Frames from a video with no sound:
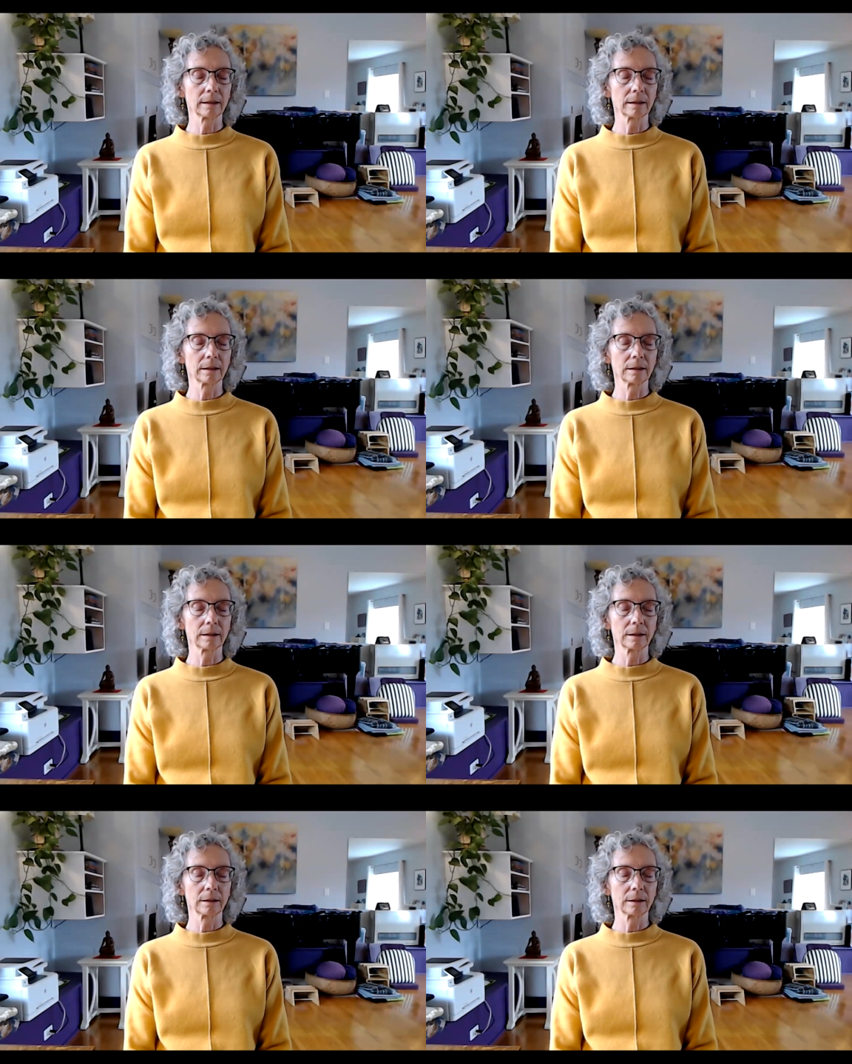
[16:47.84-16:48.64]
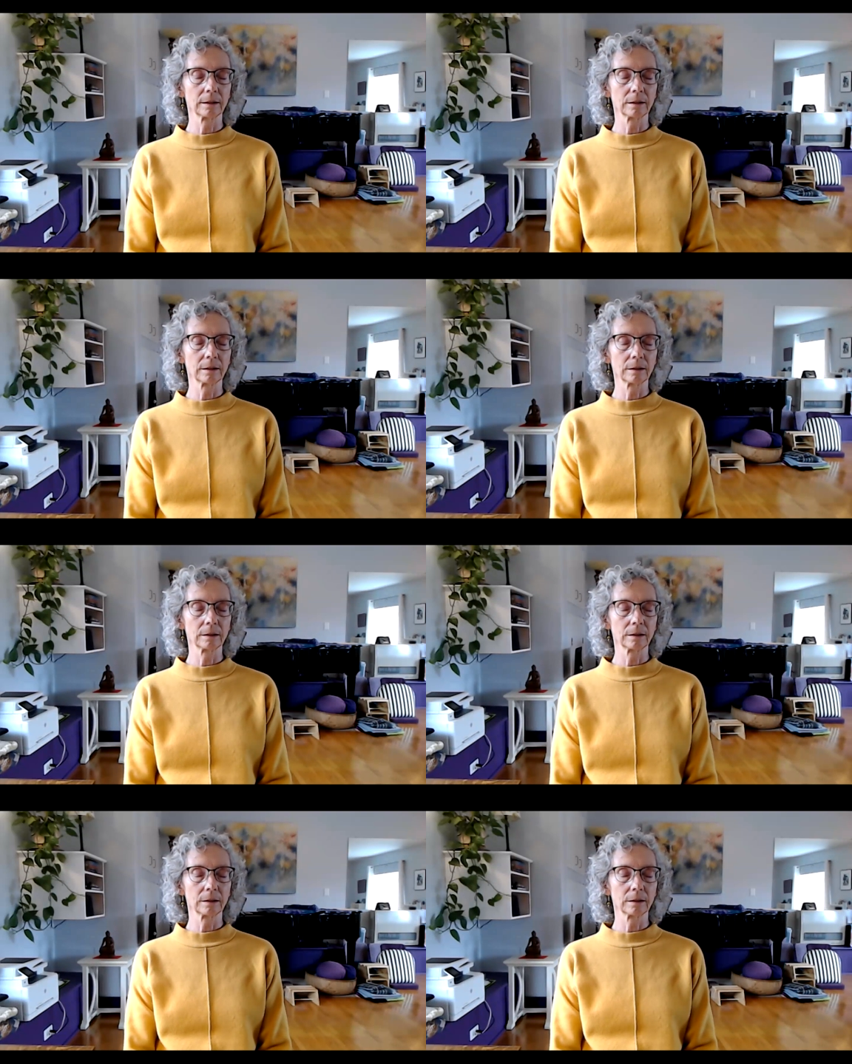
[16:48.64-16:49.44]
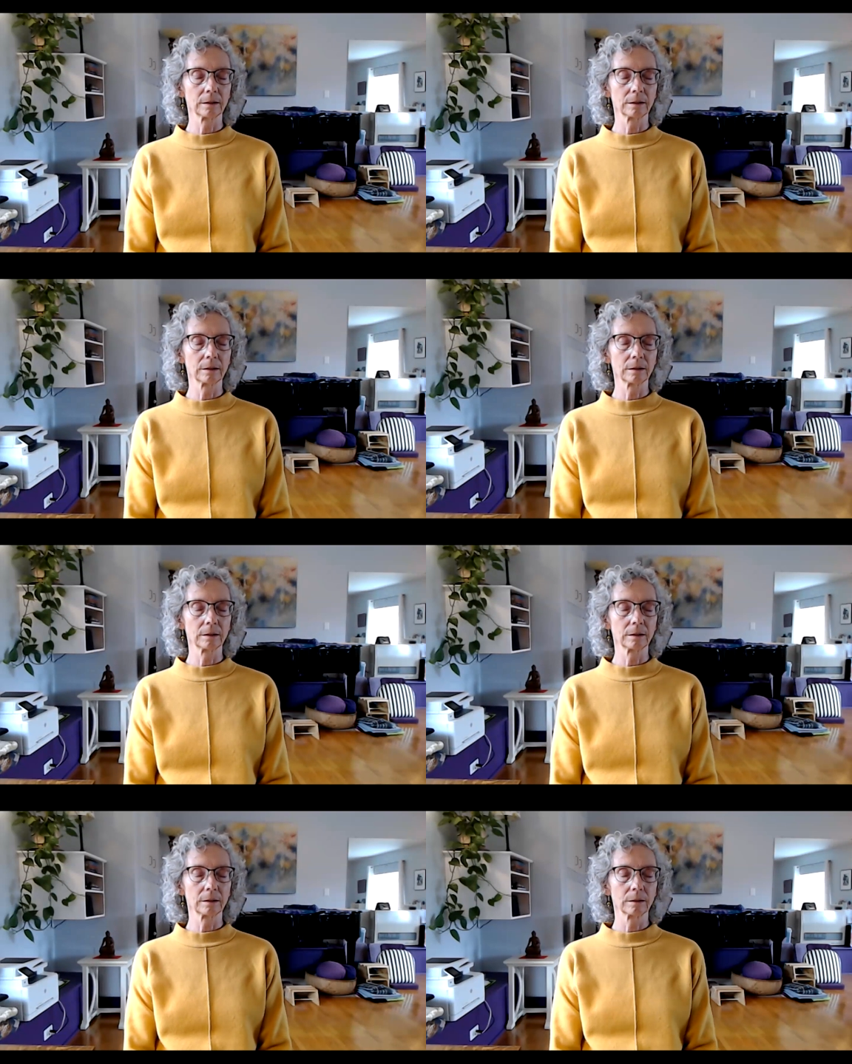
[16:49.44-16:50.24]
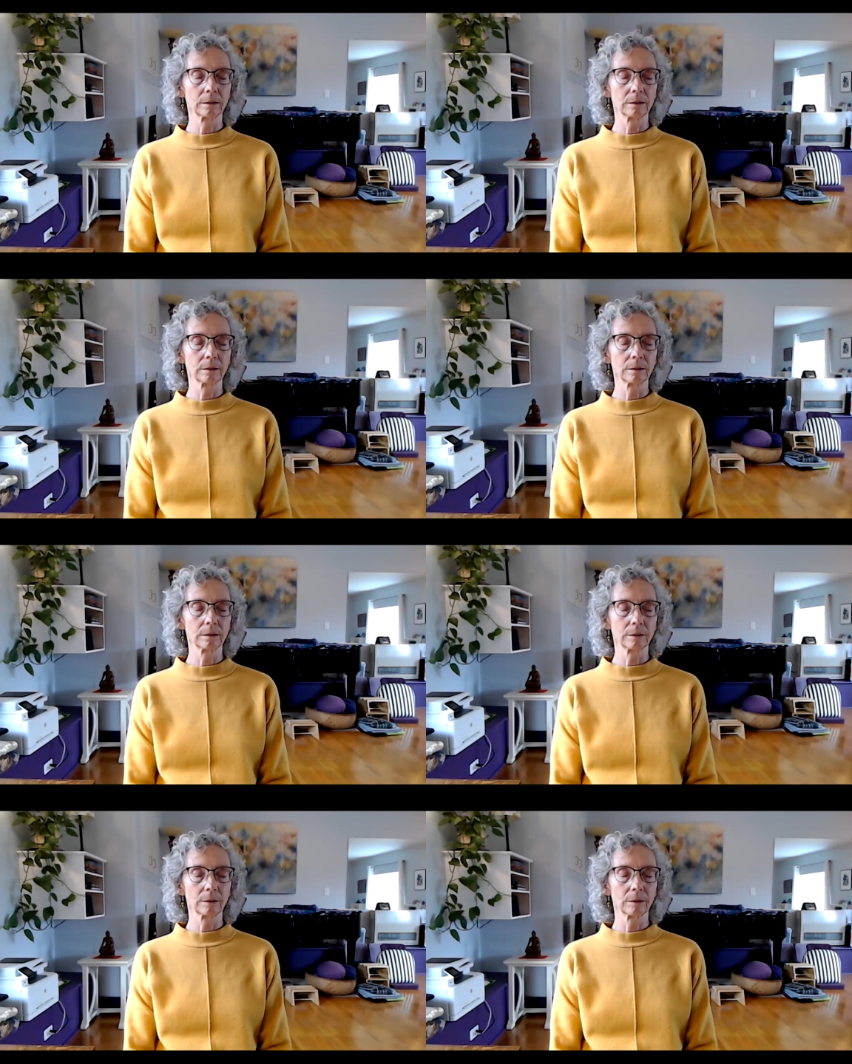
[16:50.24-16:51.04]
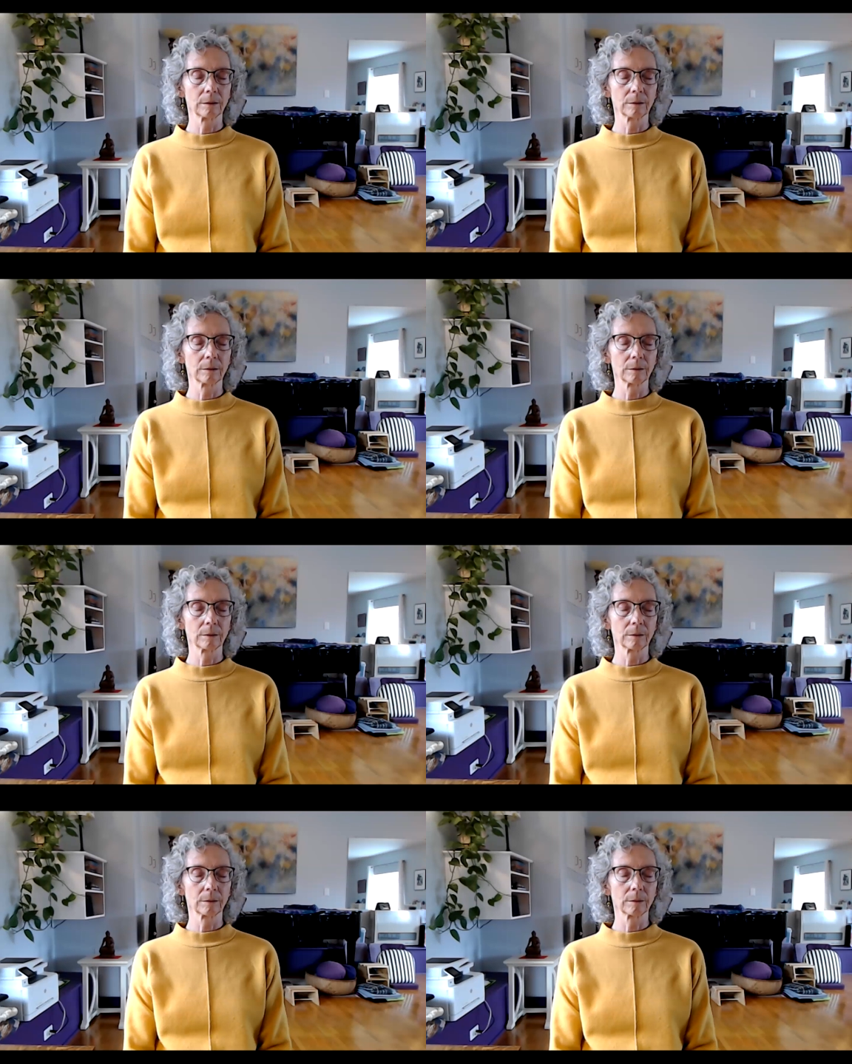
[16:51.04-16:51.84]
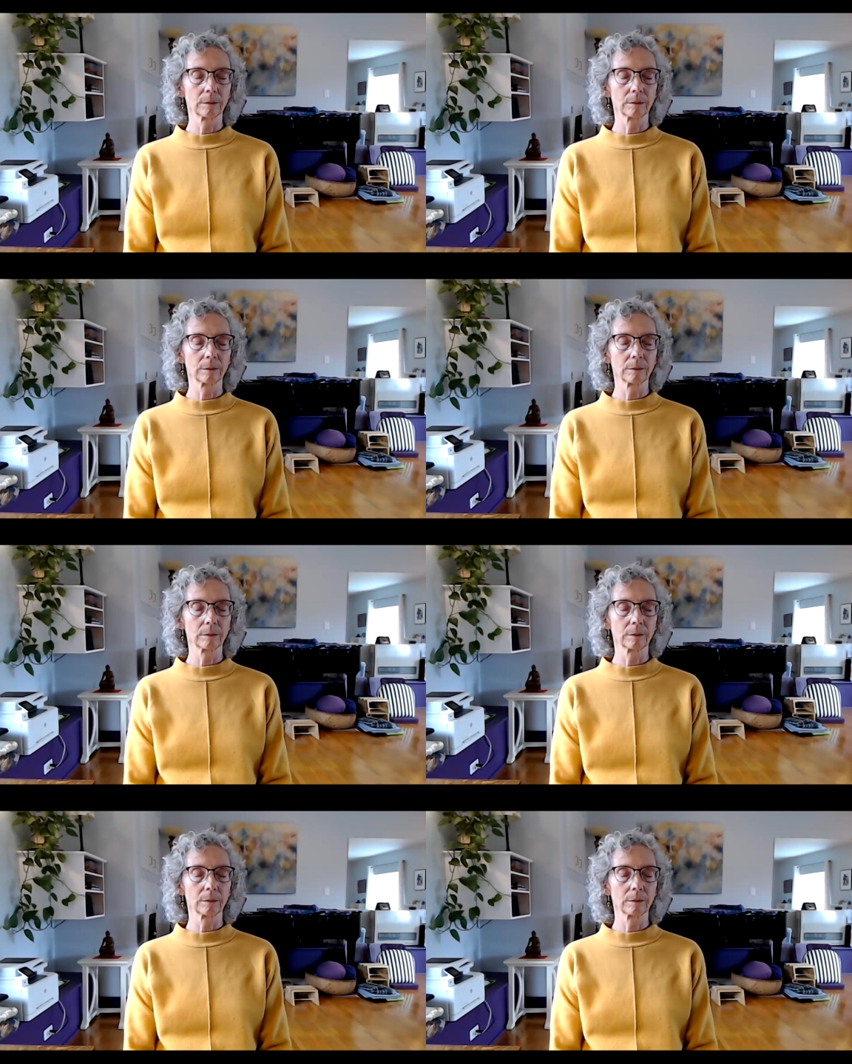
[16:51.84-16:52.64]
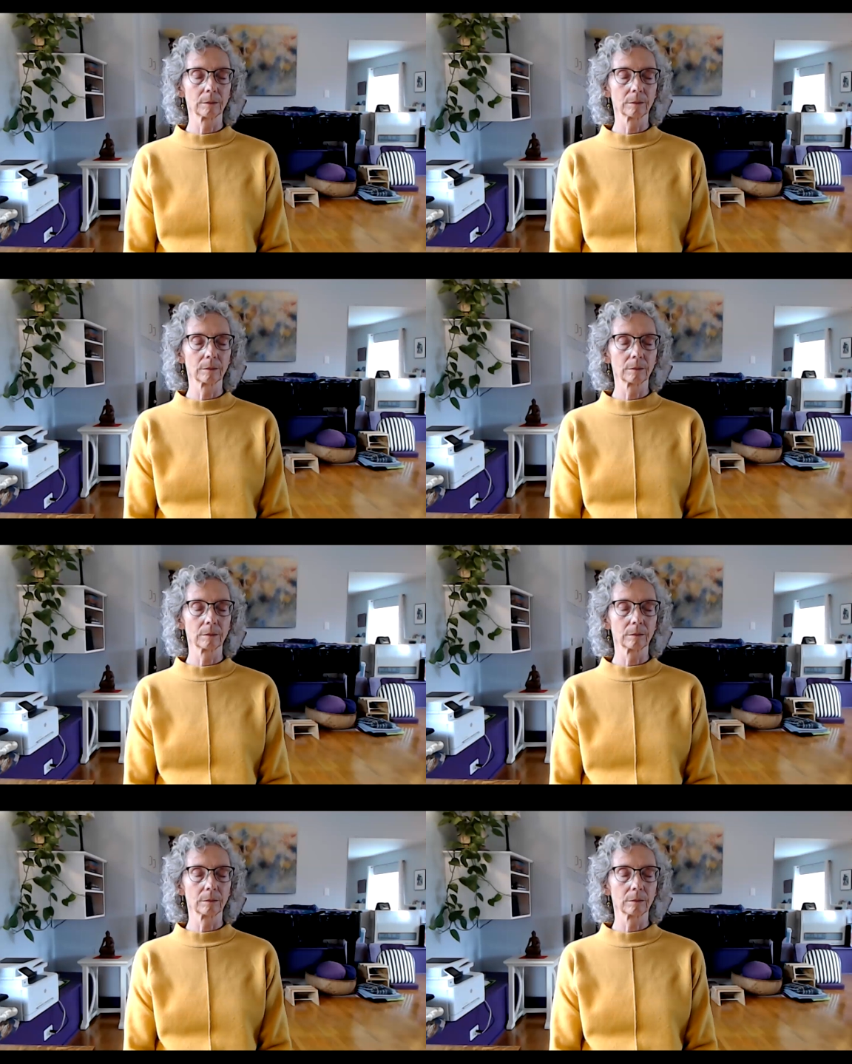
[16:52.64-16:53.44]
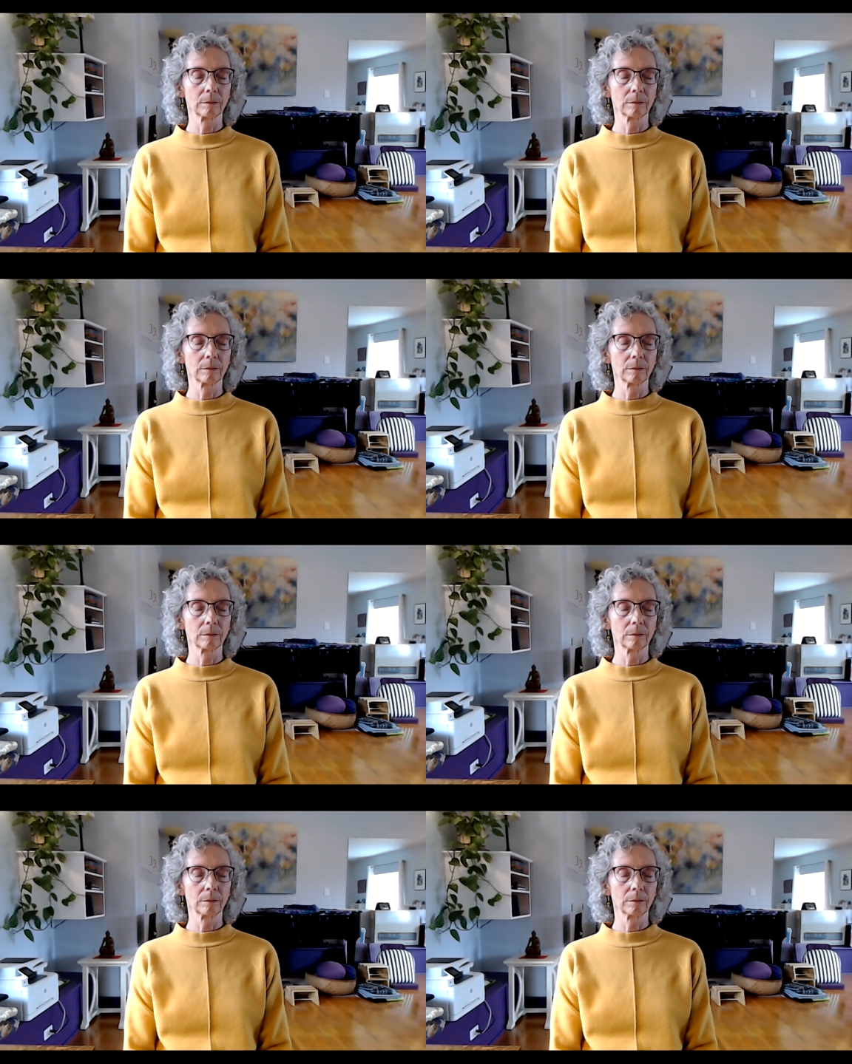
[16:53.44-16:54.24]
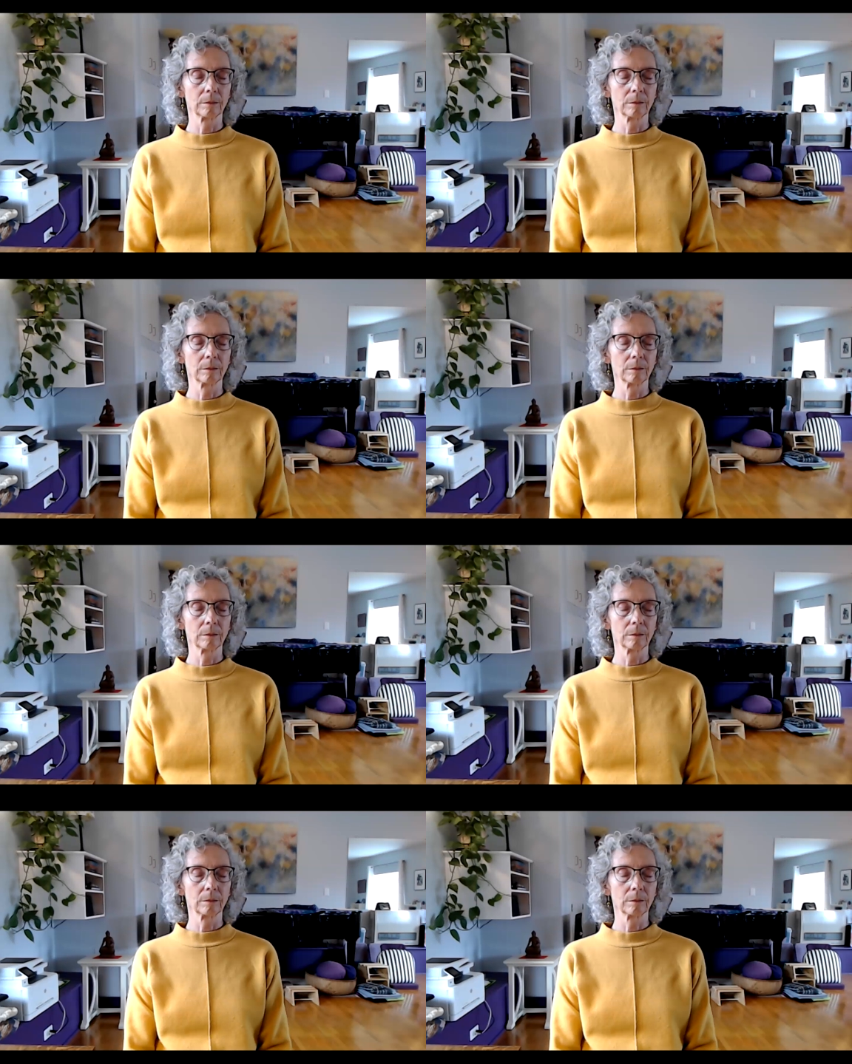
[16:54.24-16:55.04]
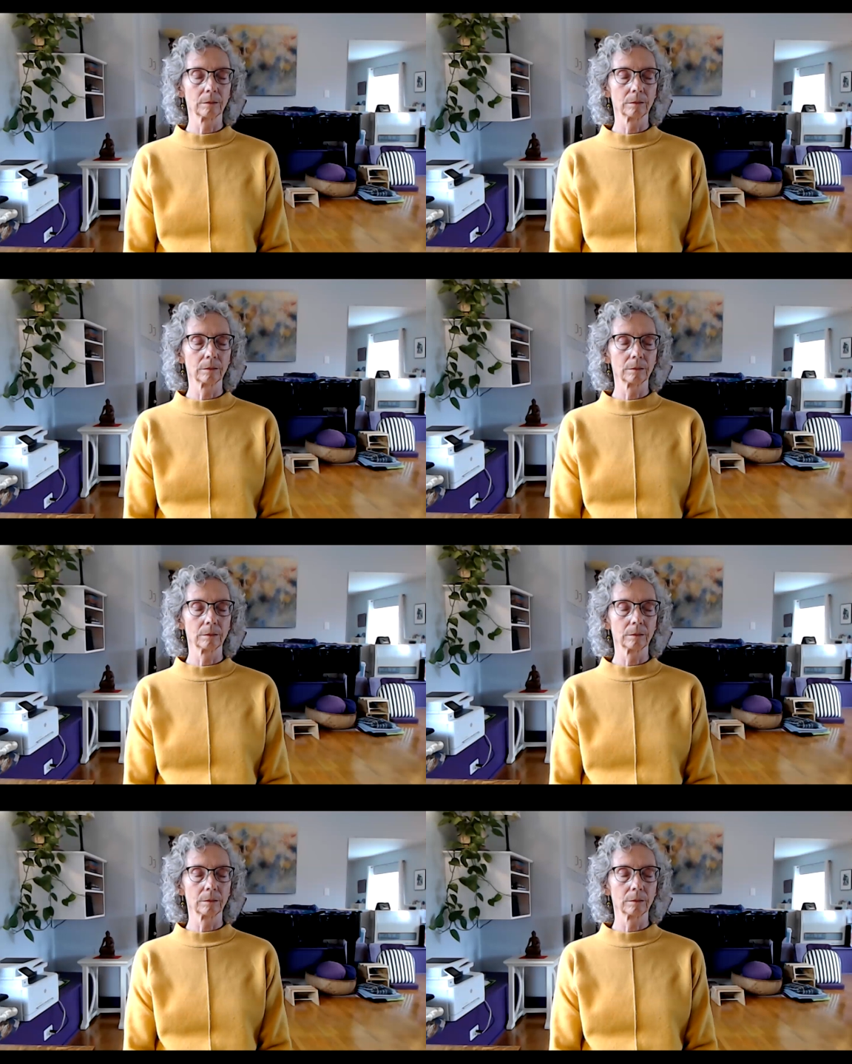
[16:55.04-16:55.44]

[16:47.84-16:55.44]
No one is speaking in this clip.